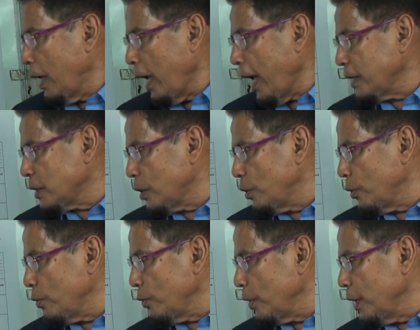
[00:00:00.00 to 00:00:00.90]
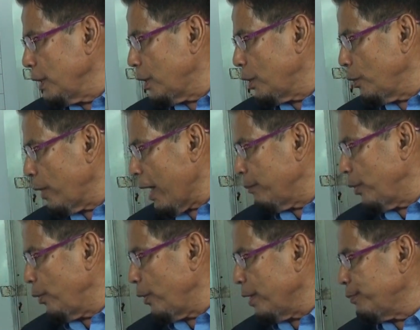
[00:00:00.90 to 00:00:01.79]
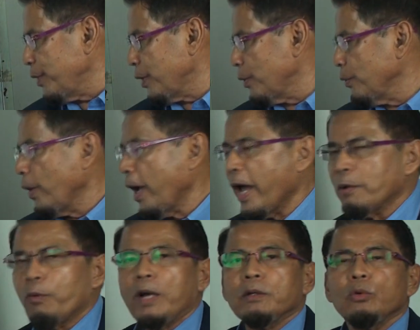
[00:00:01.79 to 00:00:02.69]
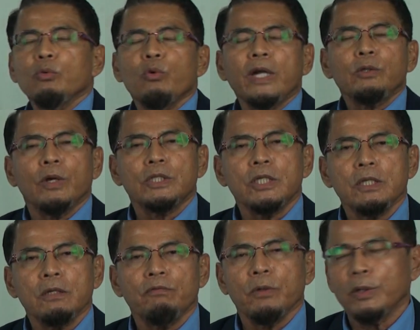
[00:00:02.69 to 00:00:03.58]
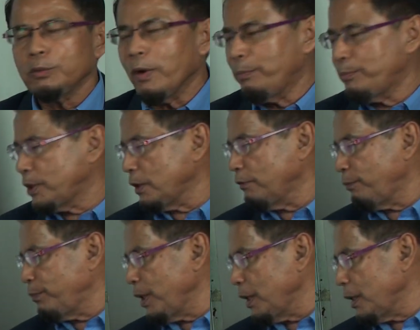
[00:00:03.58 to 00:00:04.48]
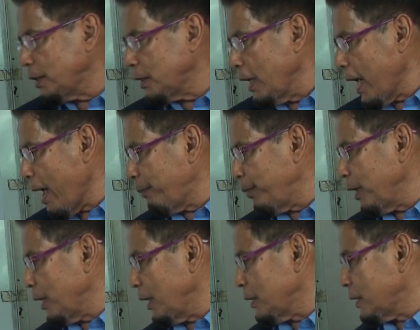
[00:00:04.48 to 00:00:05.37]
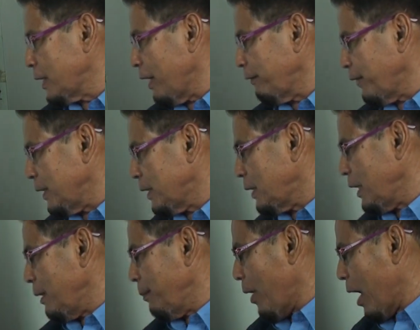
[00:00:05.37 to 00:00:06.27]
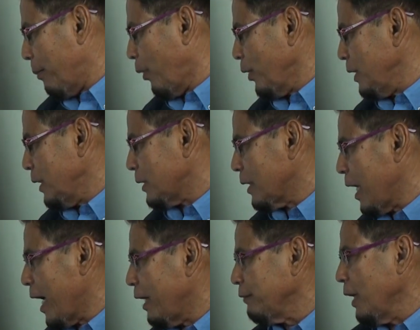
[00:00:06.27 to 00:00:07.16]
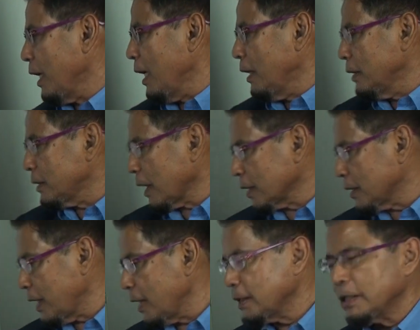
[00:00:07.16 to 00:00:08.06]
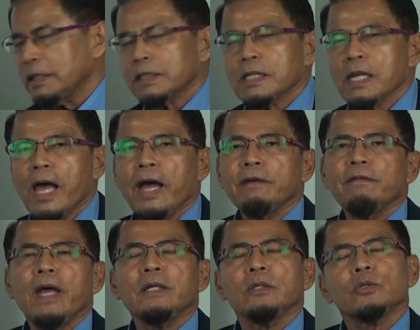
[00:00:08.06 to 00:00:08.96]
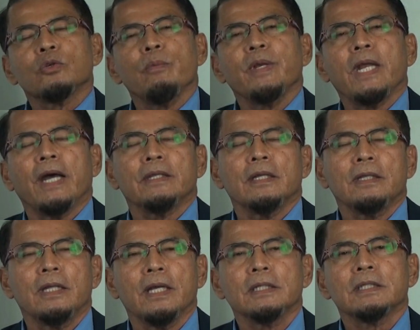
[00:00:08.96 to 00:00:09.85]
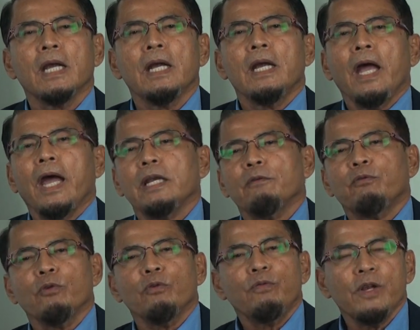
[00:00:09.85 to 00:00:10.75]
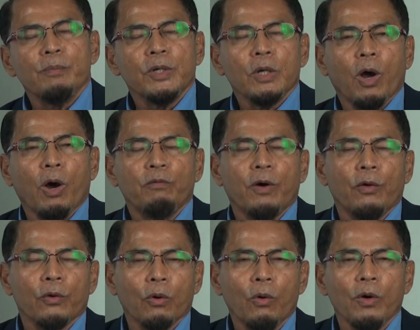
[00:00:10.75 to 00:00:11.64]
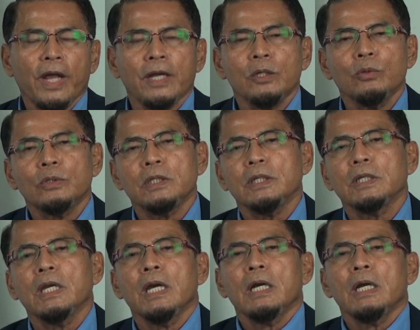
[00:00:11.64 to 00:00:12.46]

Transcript: SQ, EQ, MQ, and PQ. And what do you want to achieve? We want to achieve peace, happiness, self-esteem, harmonious life, success in this life, and so many other things, and the fulfillment of our role and duty